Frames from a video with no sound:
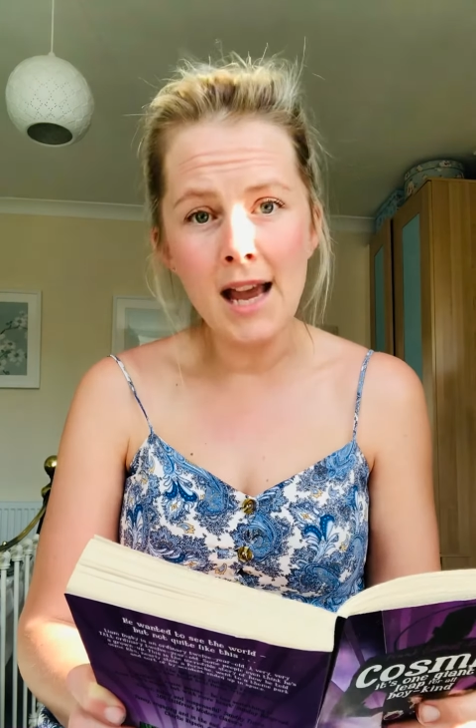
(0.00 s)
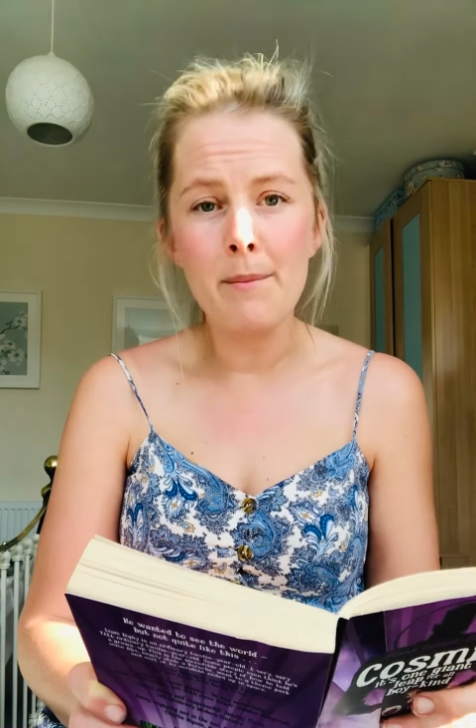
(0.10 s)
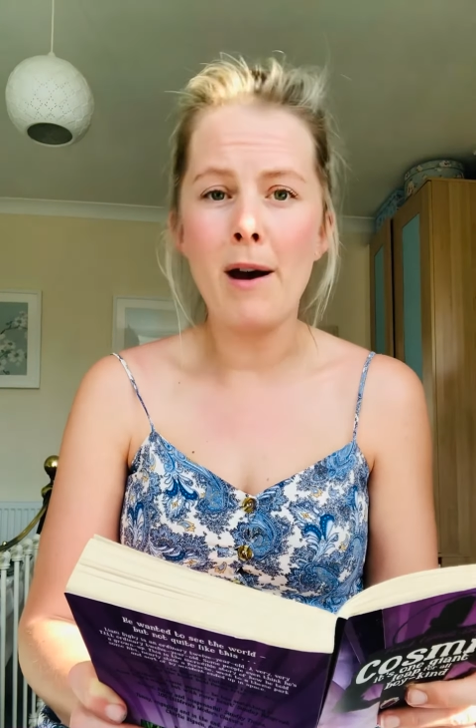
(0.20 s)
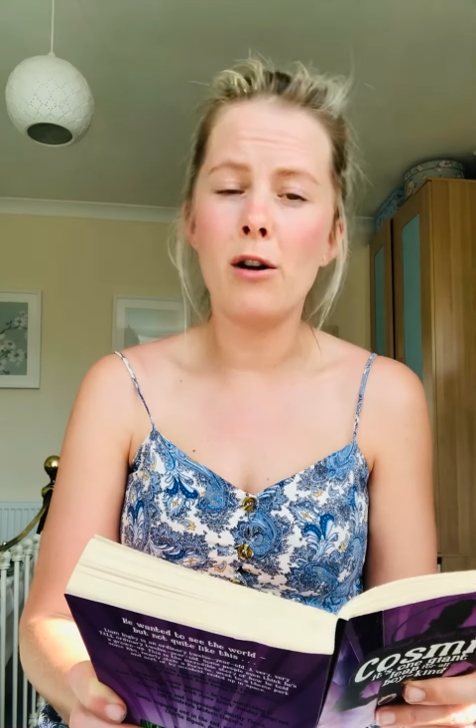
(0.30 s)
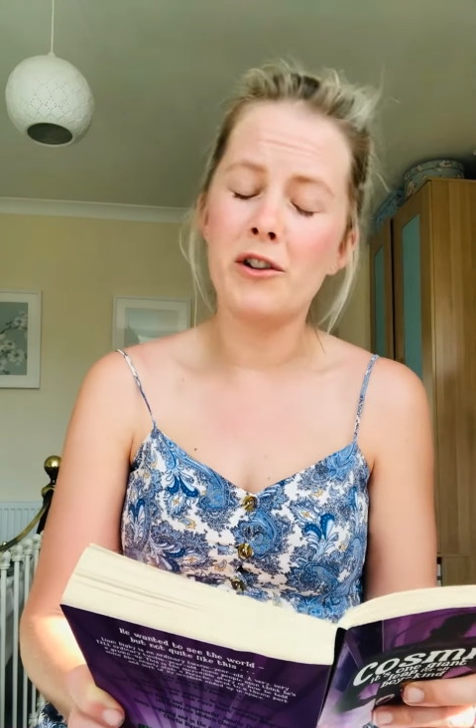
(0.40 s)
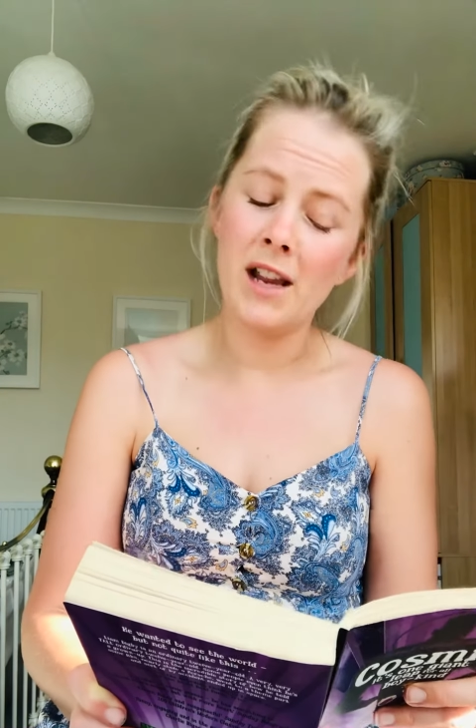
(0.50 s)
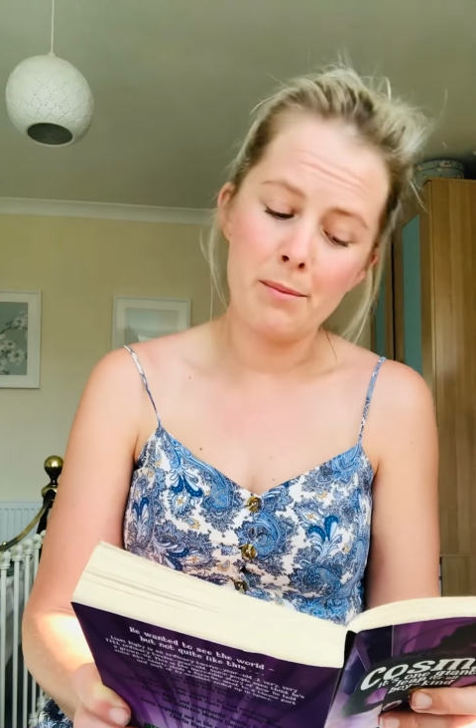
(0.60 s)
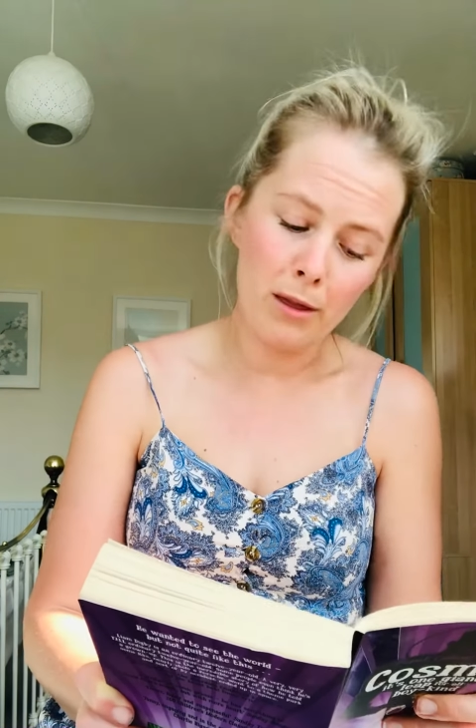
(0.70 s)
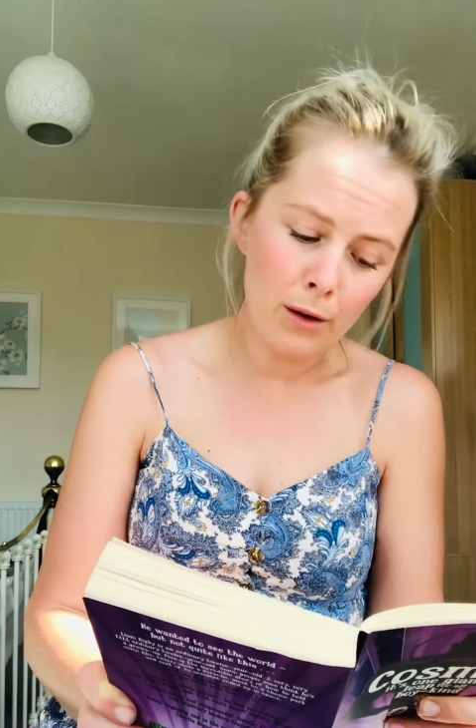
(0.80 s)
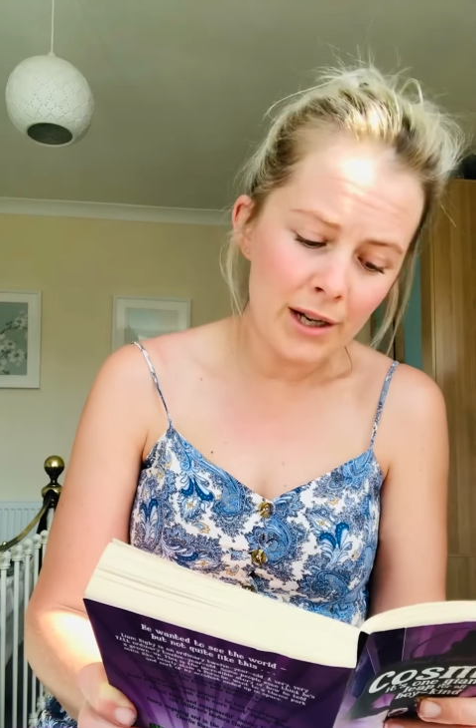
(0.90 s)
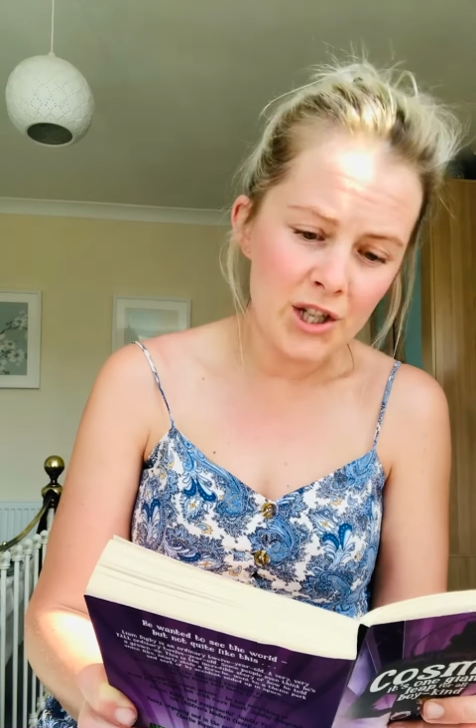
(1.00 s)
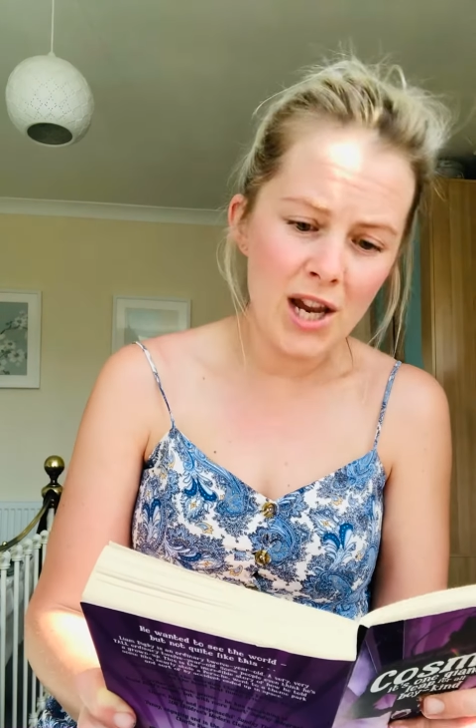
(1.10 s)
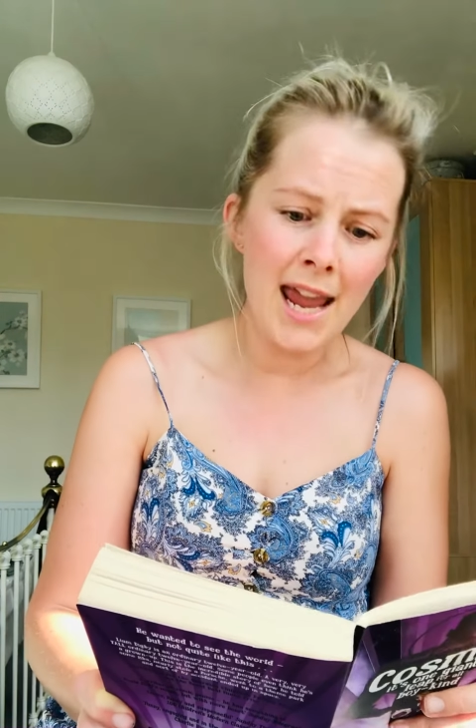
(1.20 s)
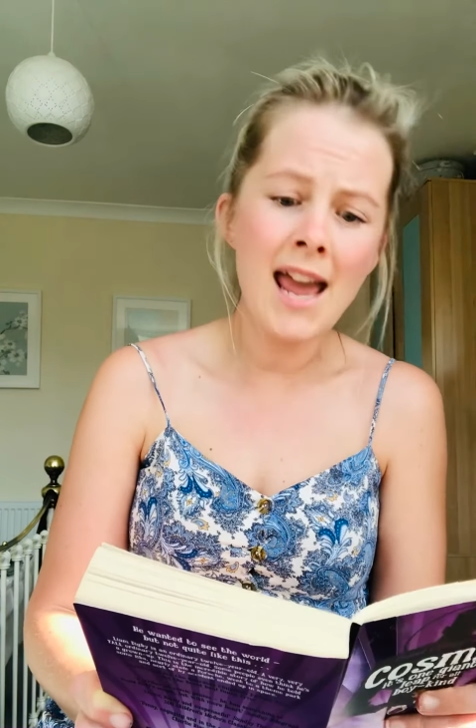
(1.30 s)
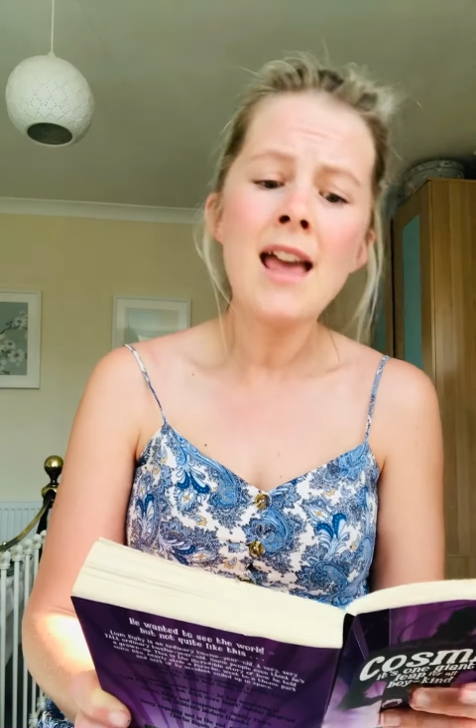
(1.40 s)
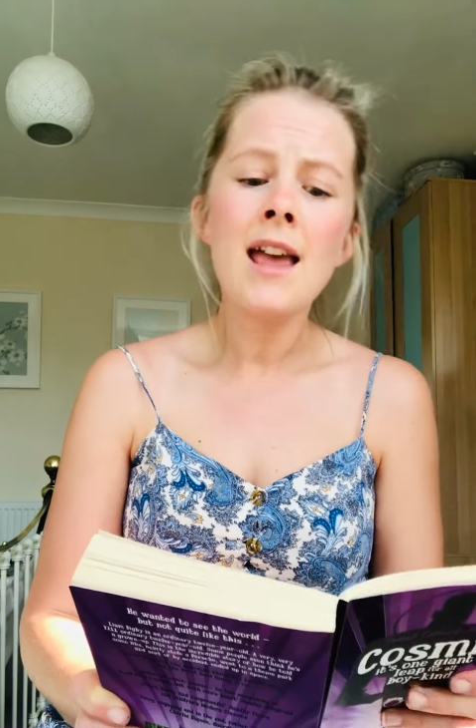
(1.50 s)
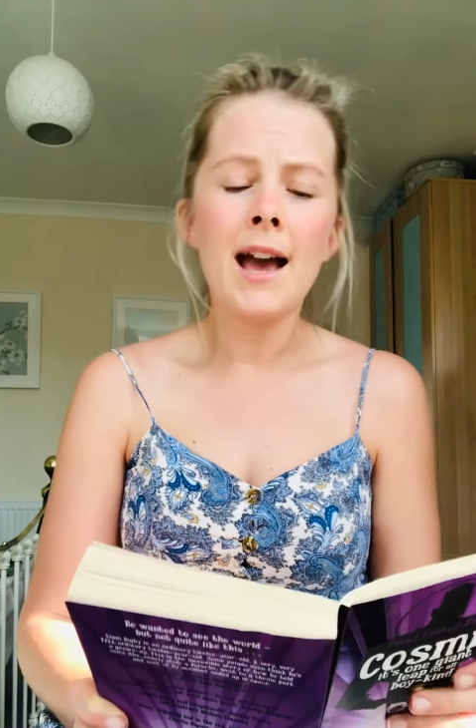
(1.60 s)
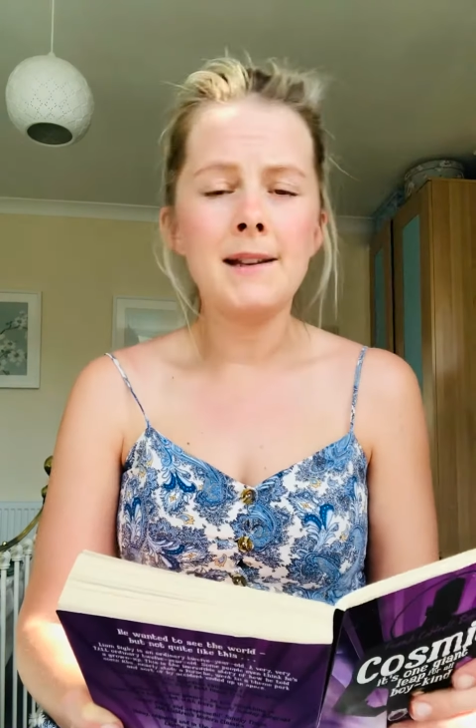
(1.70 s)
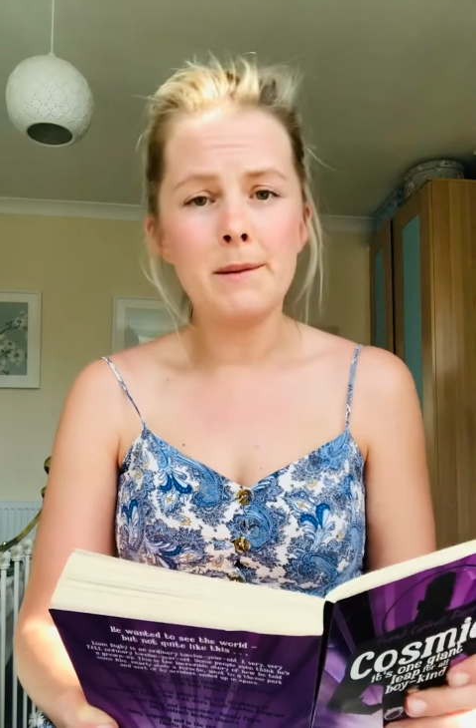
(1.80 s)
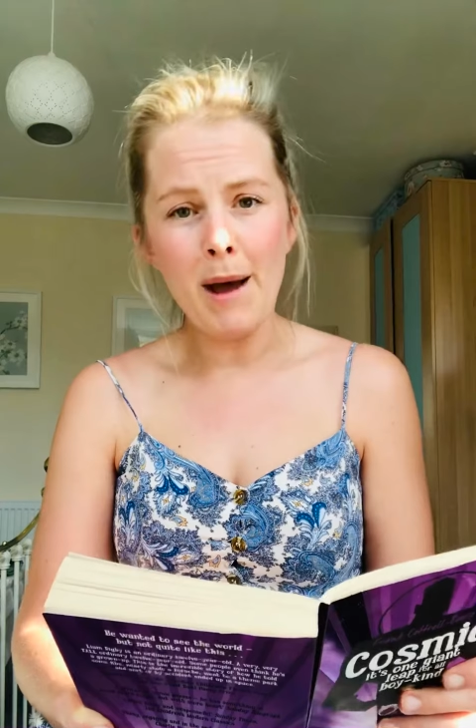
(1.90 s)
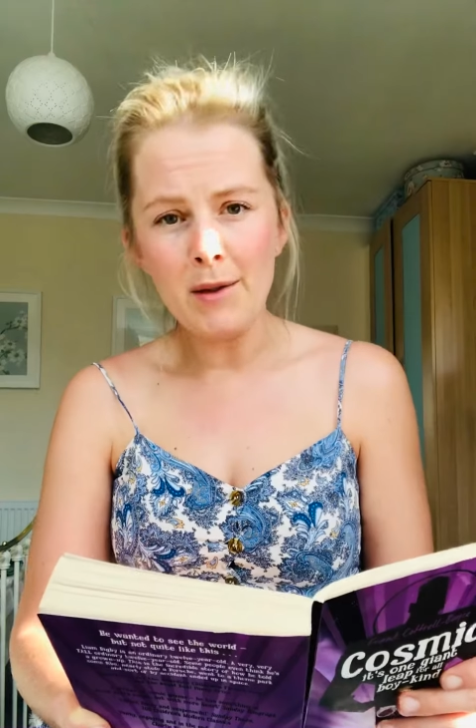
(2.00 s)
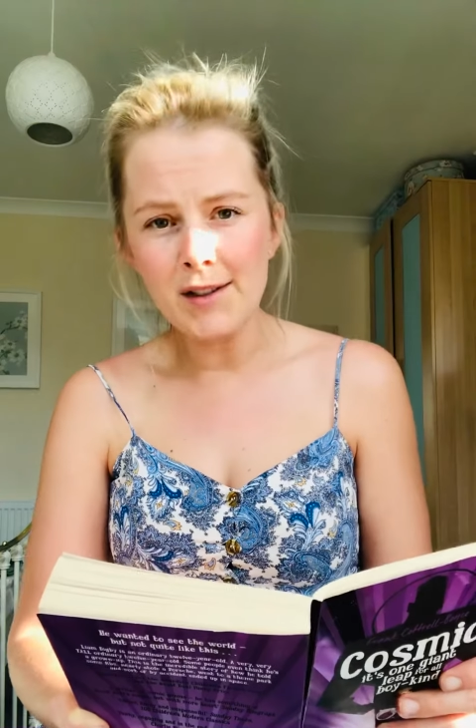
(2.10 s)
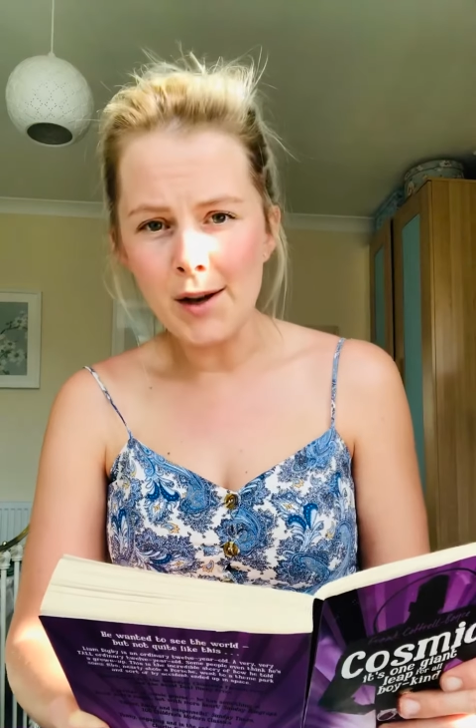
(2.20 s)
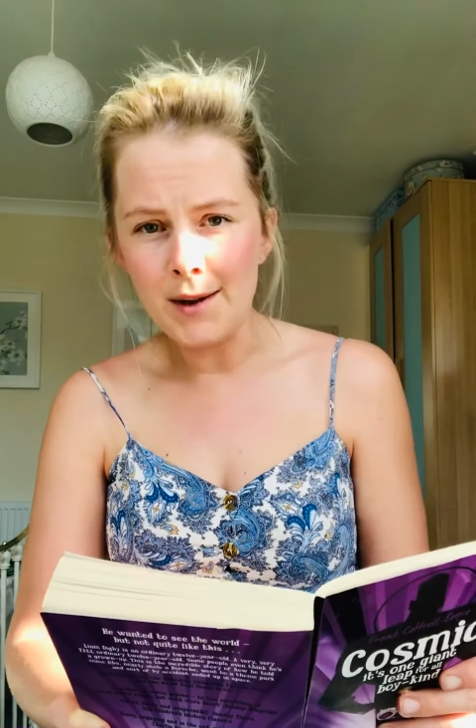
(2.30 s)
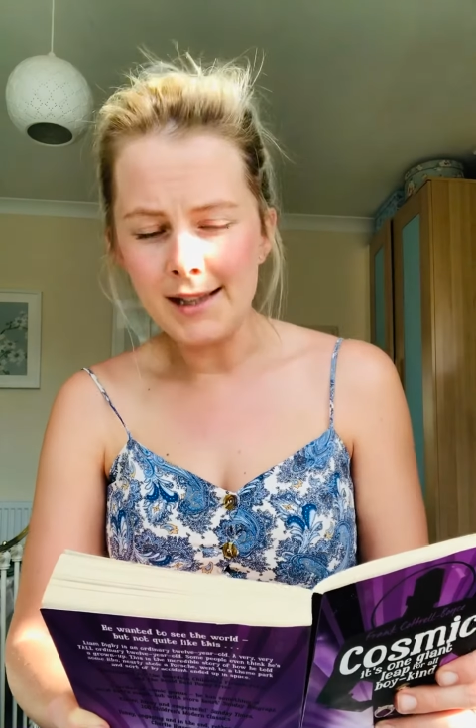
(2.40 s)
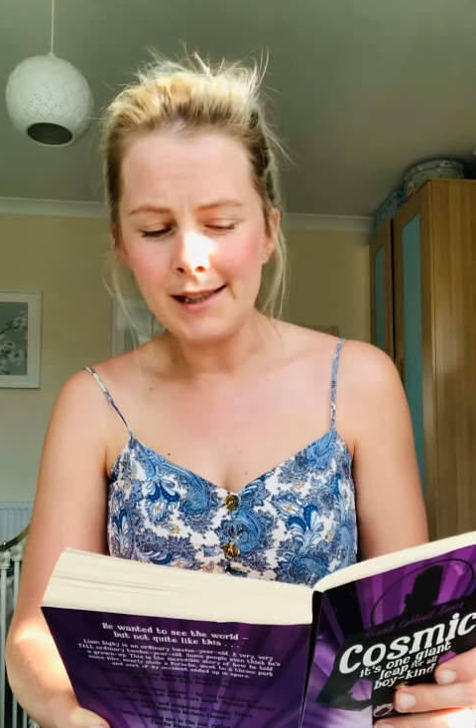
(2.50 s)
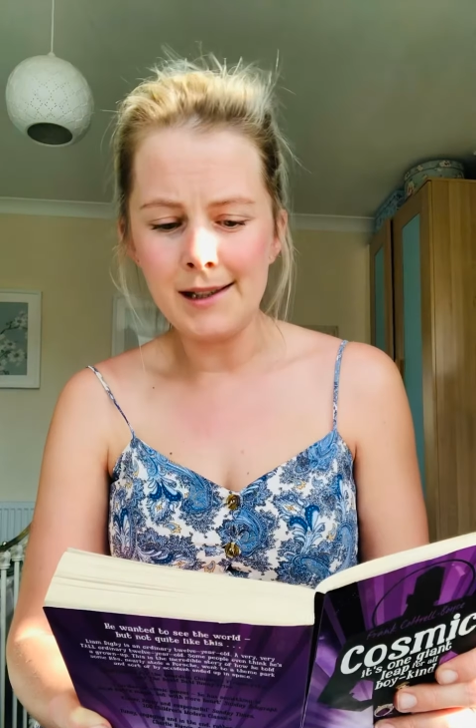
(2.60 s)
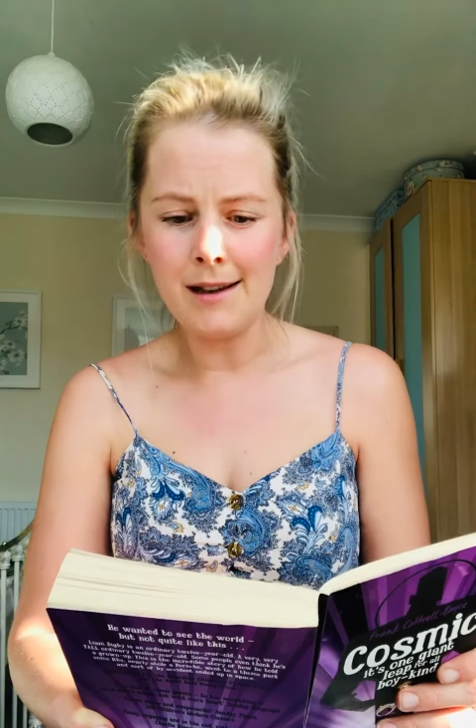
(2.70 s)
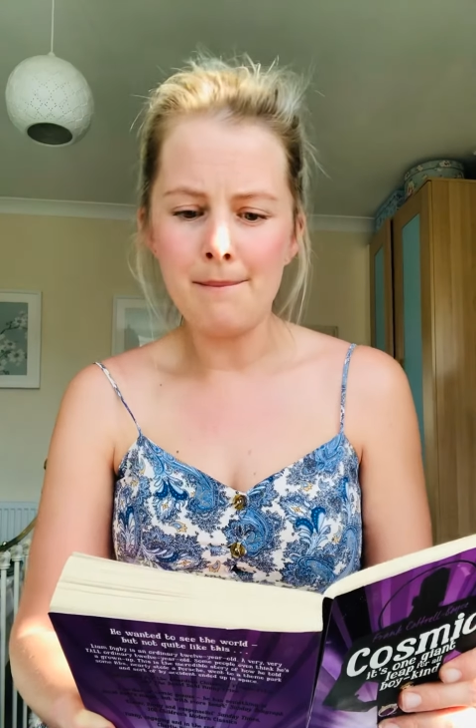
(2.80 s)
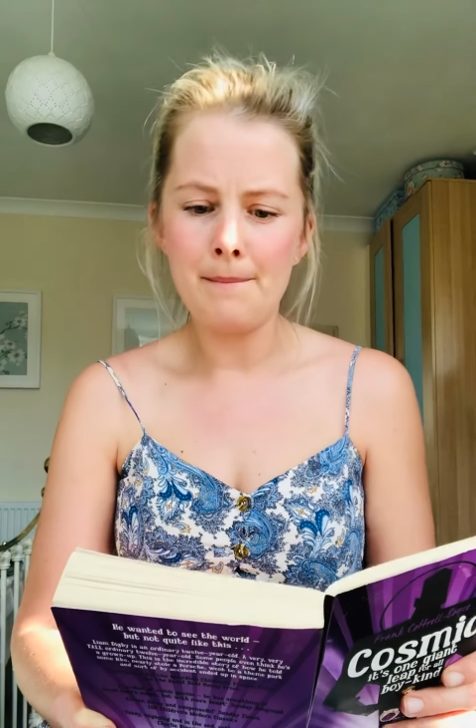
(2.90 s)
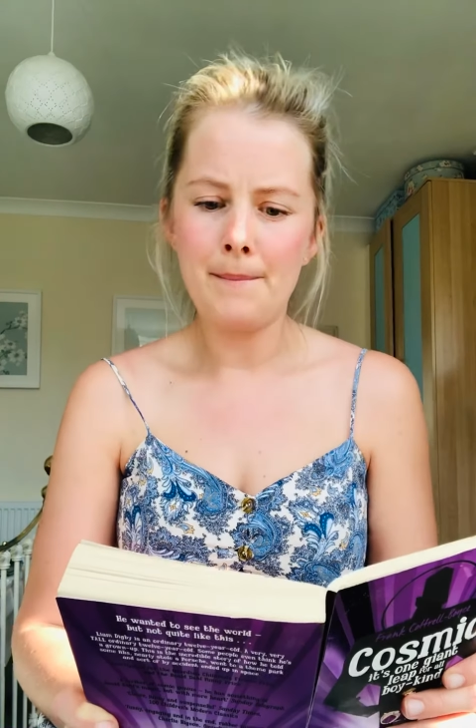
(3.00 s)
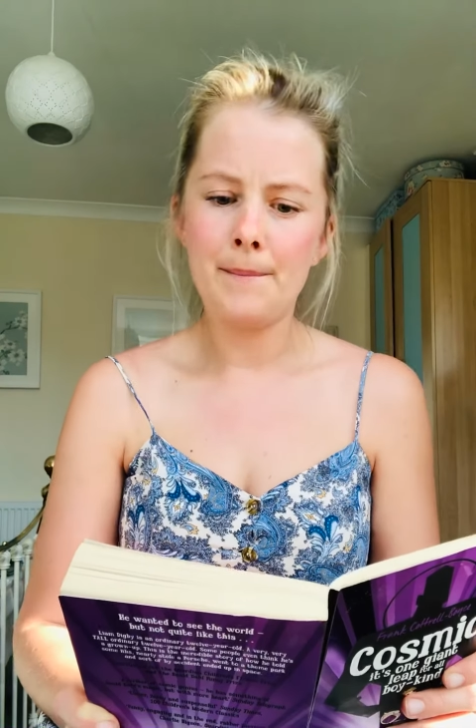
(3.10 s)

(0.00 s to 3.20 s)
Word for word: about Greek mythology and about the solar system.